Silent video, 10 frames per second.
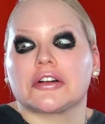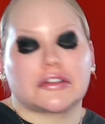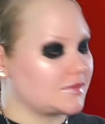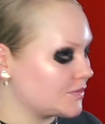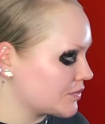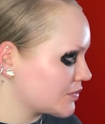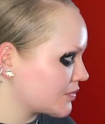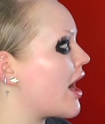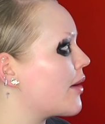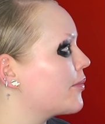I feel like
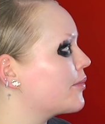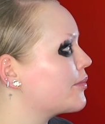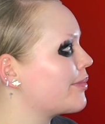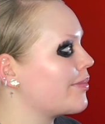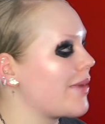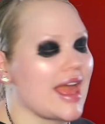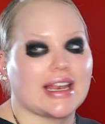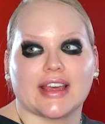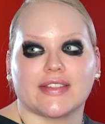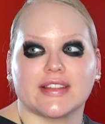
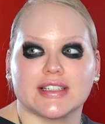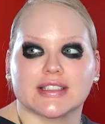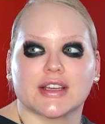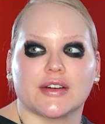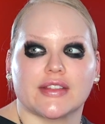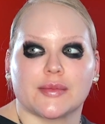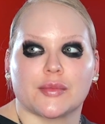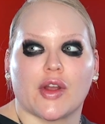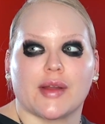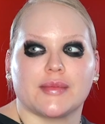Panic at the Disco in their
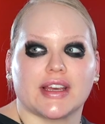prime